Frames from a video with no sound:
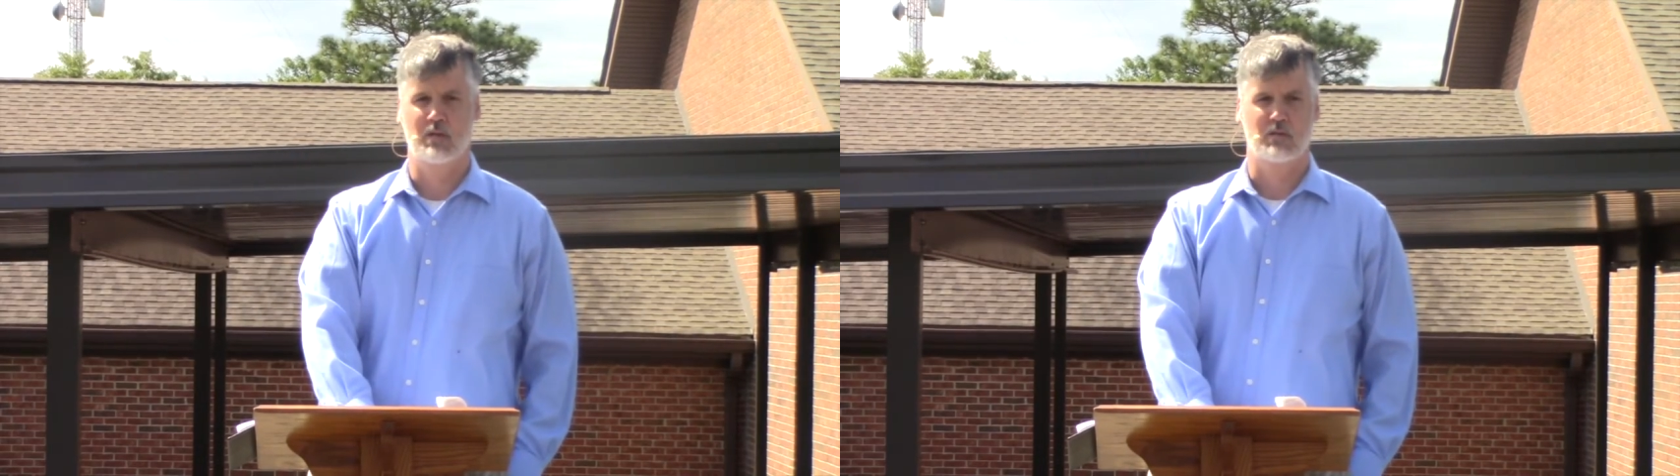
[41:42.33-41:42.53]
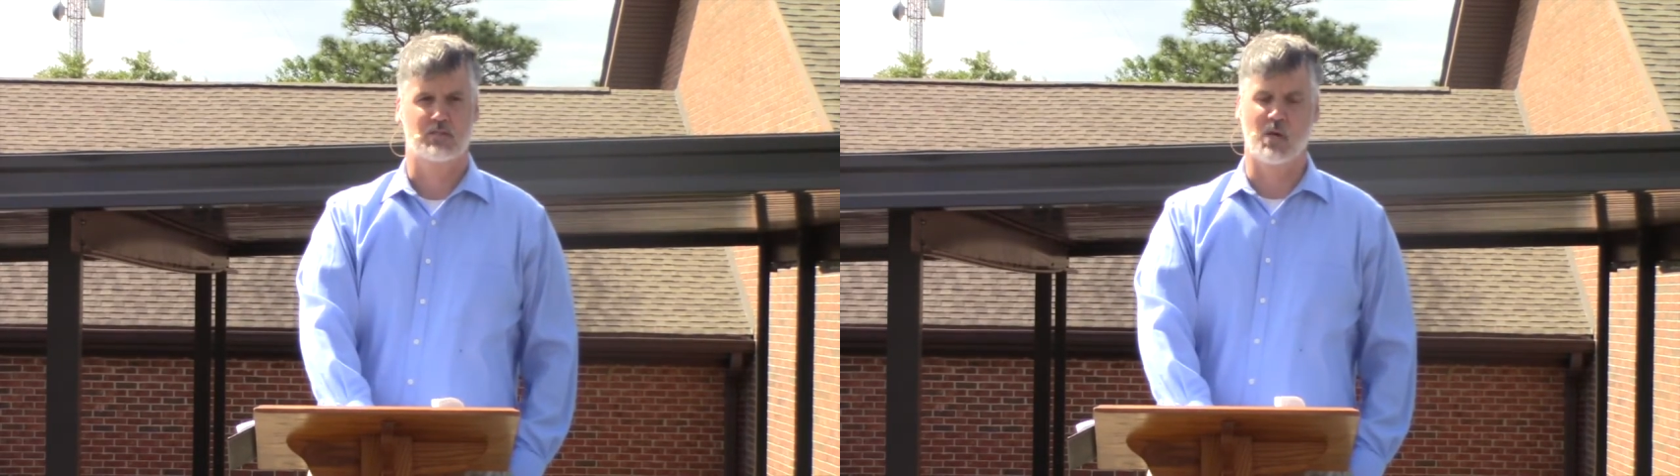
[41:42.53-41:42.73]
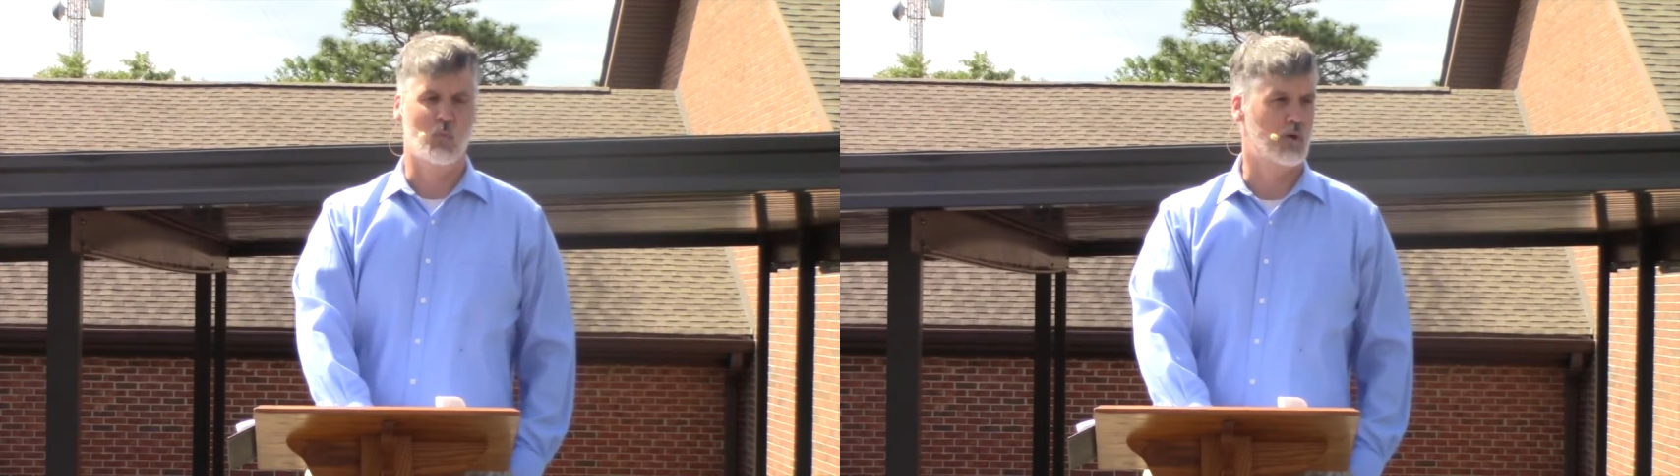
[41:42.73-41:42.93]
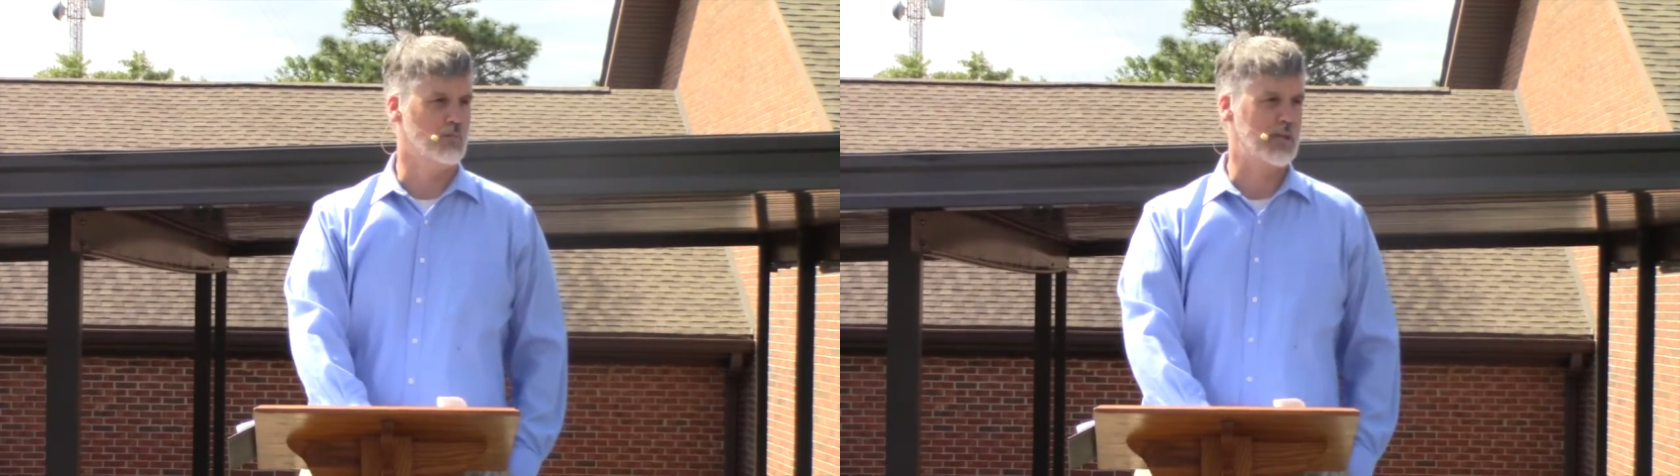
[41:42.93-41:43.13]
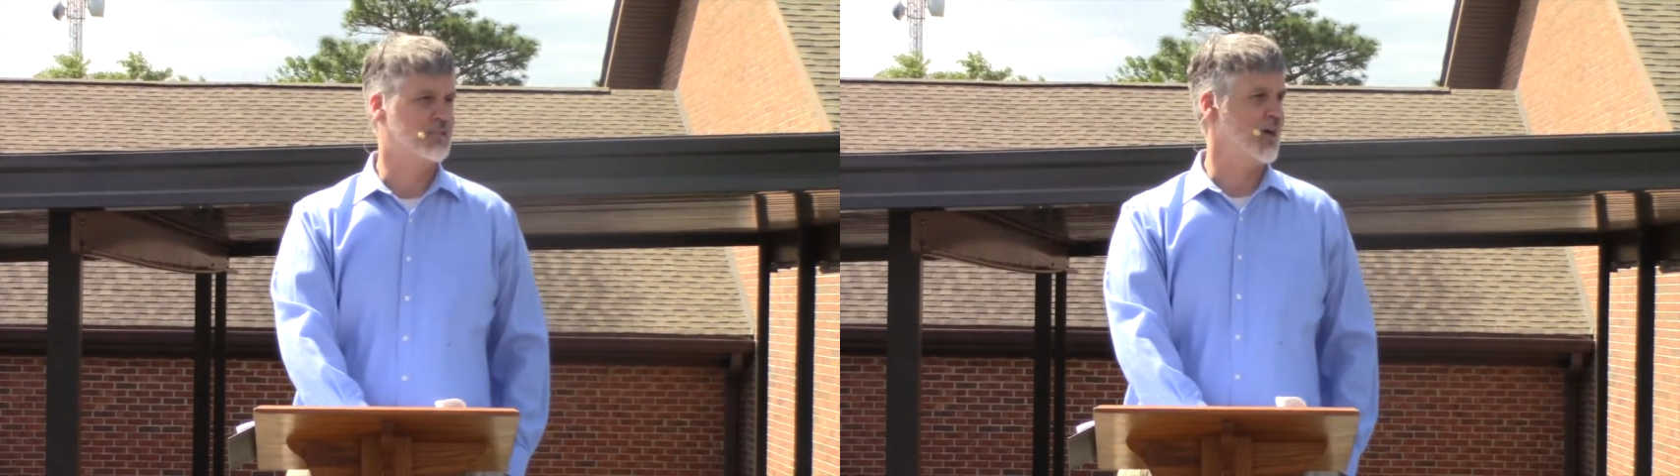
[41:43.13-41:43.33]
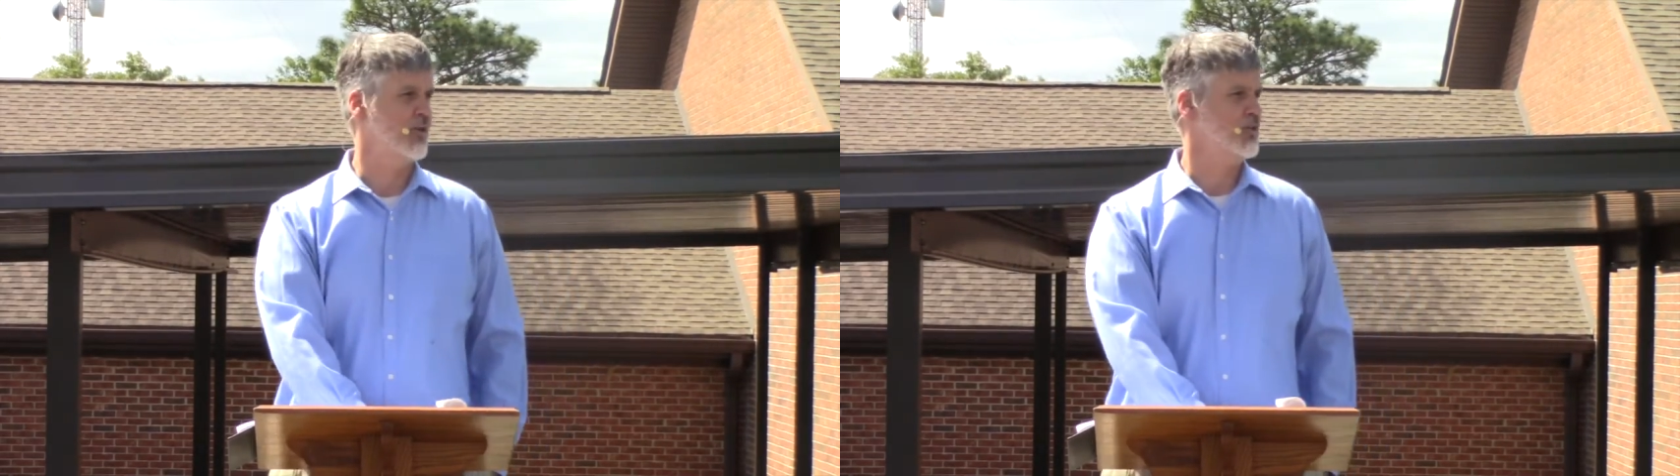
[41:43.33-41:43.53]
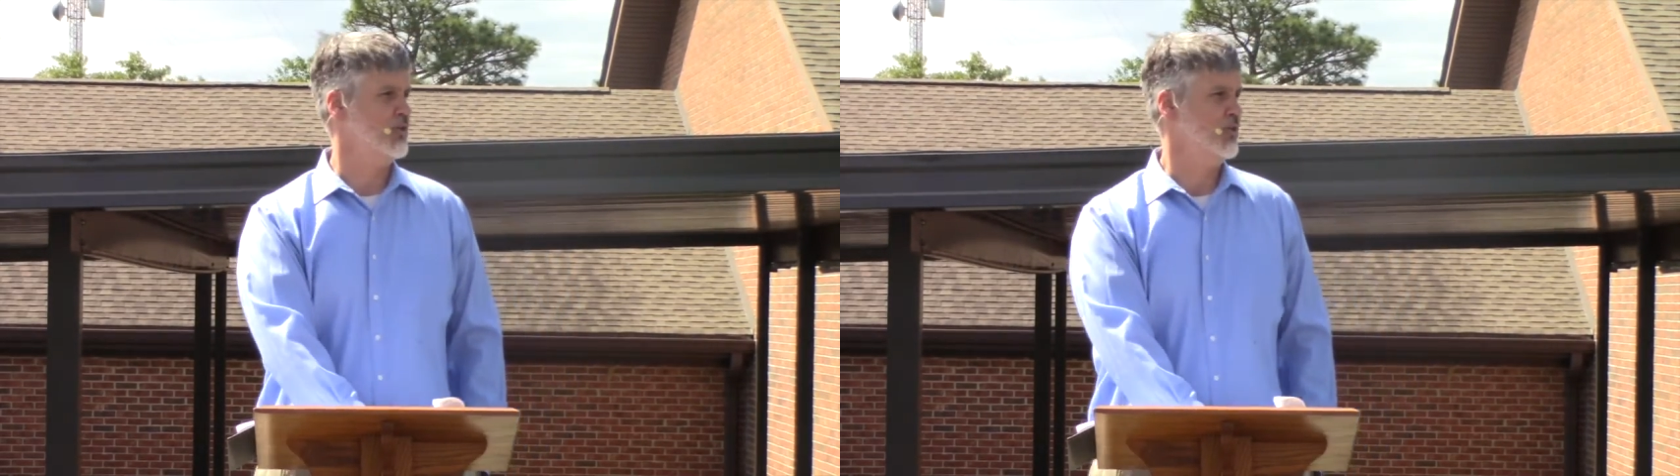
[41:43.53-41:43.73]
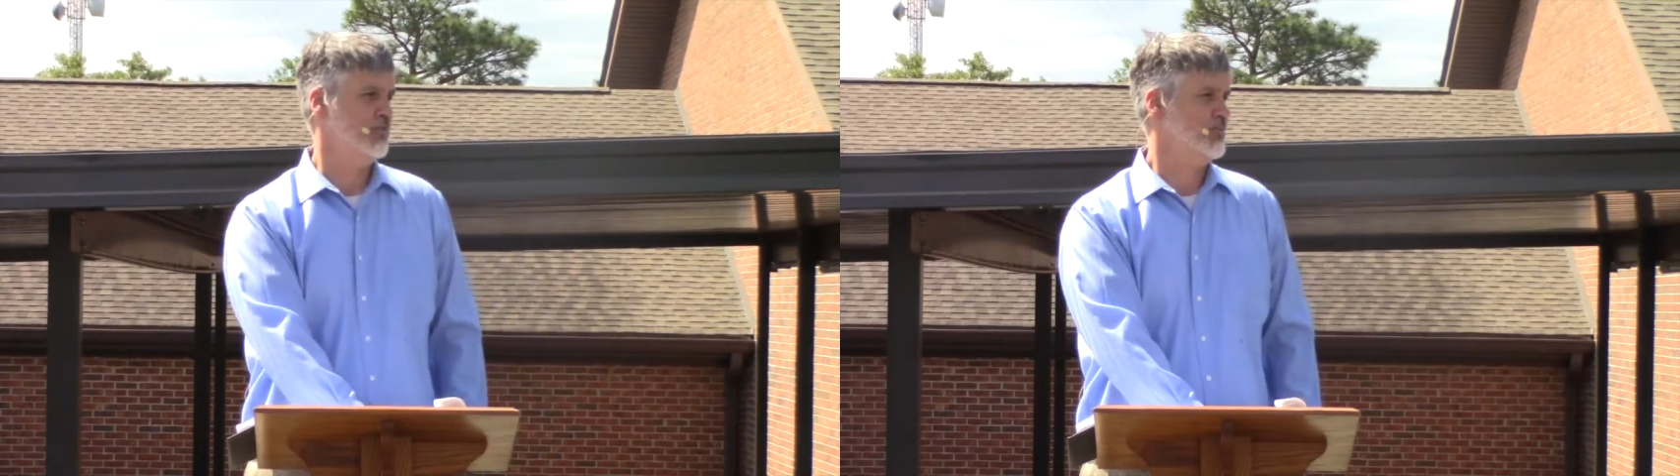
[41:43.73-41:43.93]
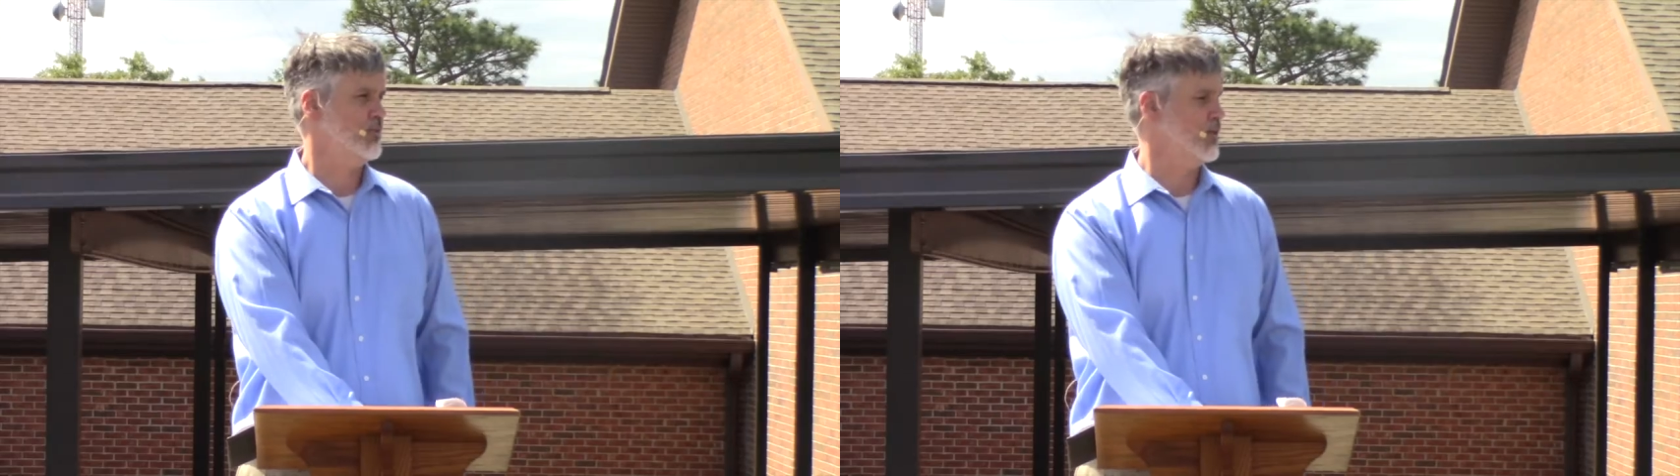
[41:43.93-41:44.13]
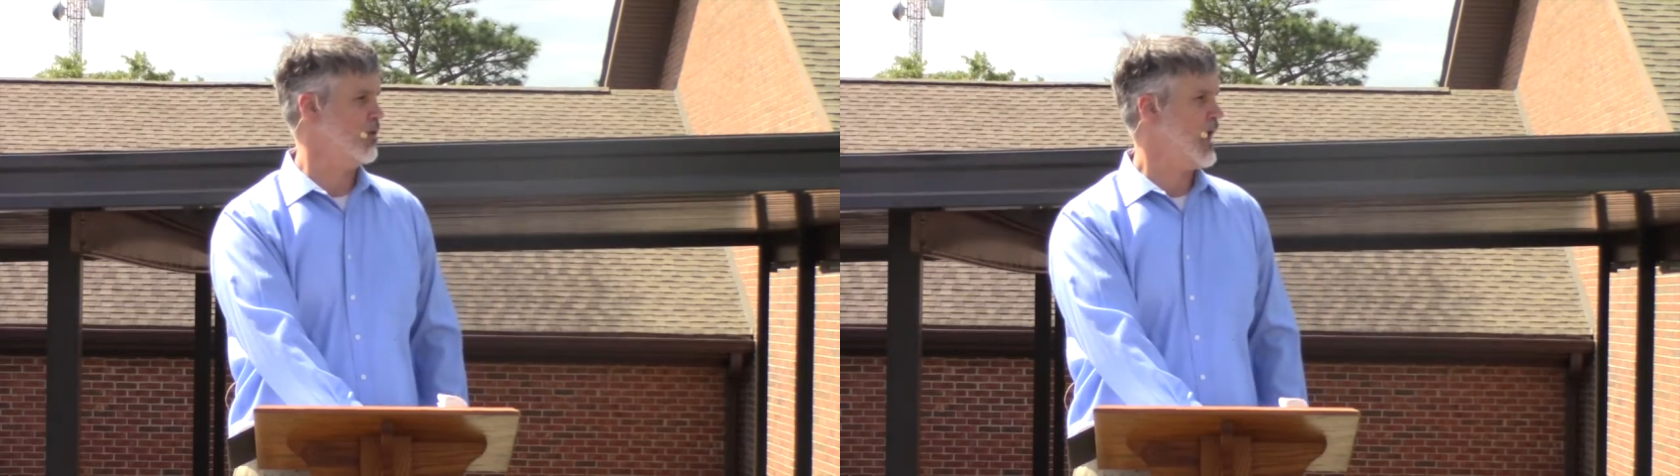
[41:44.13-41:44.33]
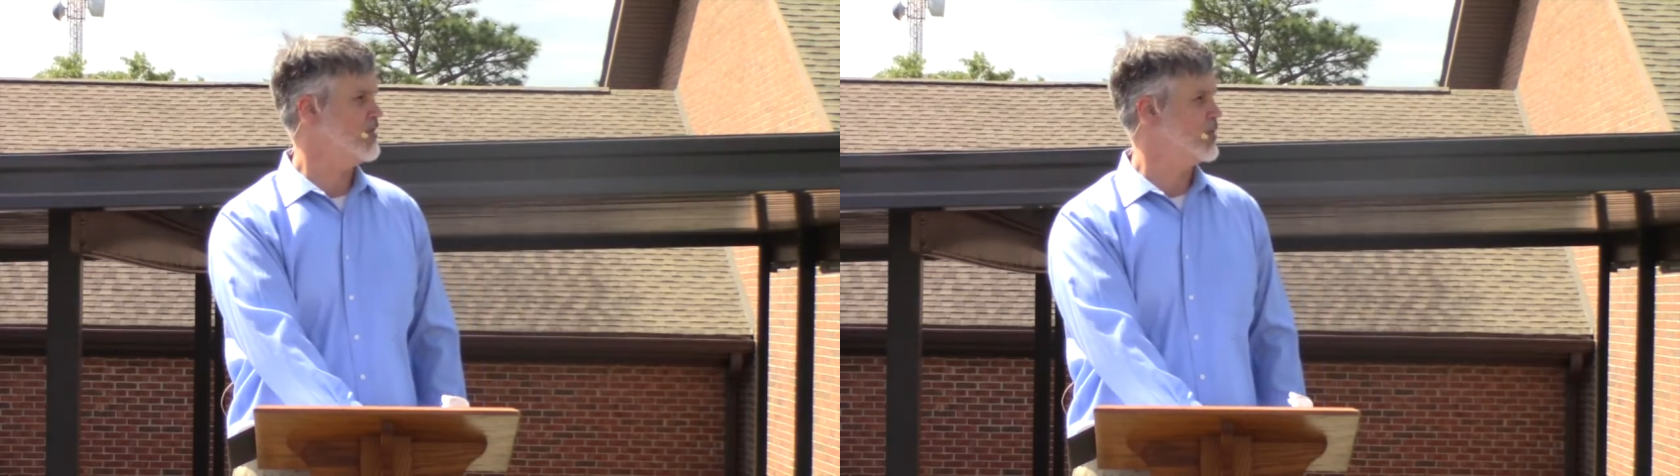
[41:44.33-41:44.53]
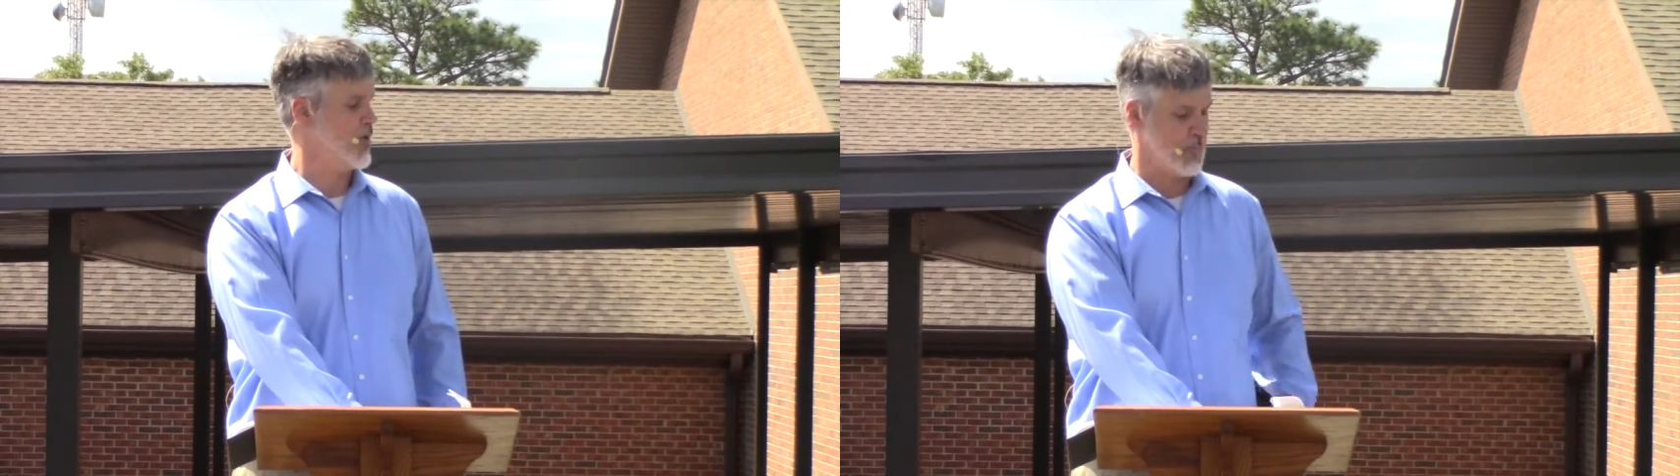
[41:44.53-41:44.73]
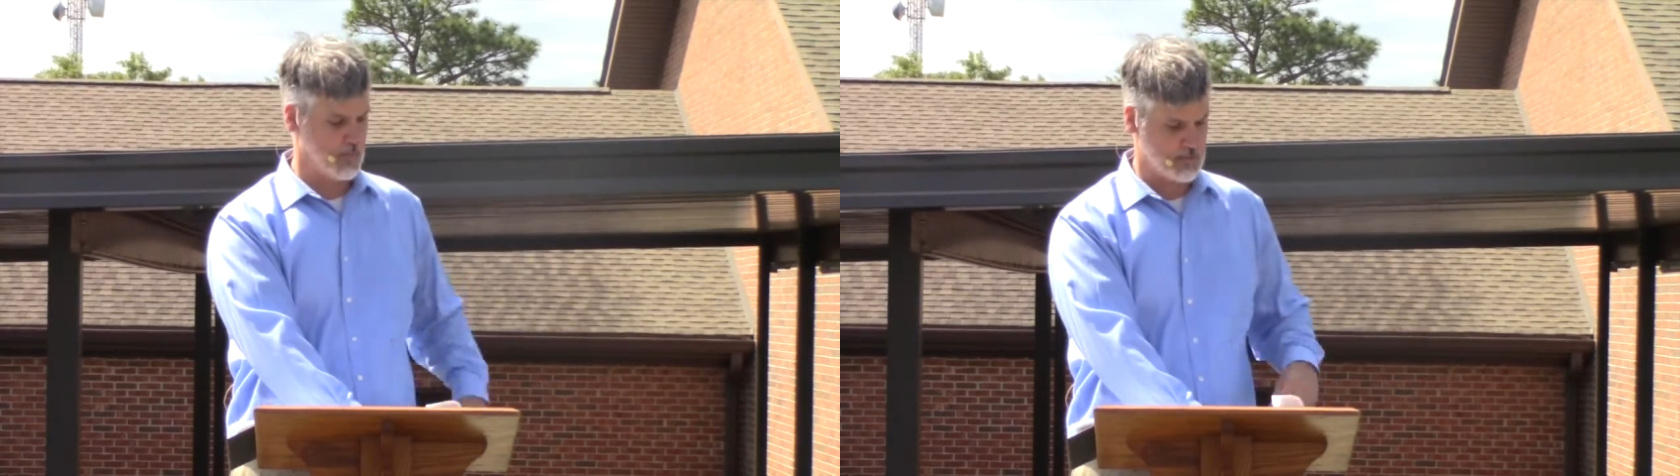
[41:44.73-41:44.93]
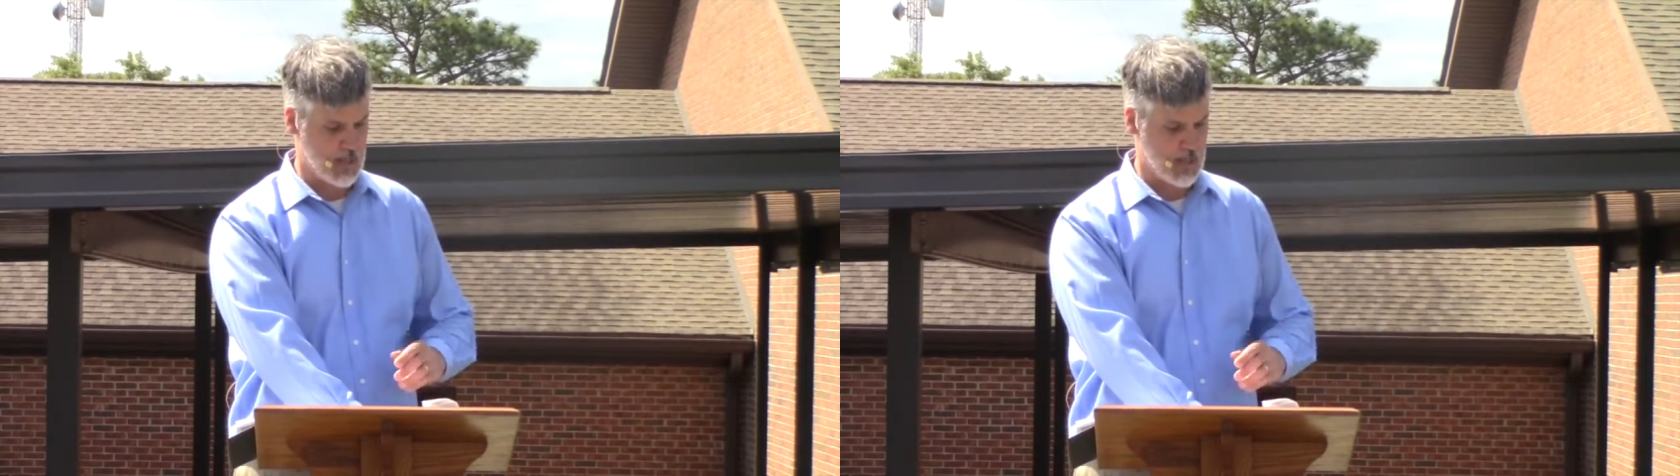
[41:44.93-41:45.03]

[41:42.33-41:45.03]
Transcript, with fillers: Someone may tell you you don't have a purpose,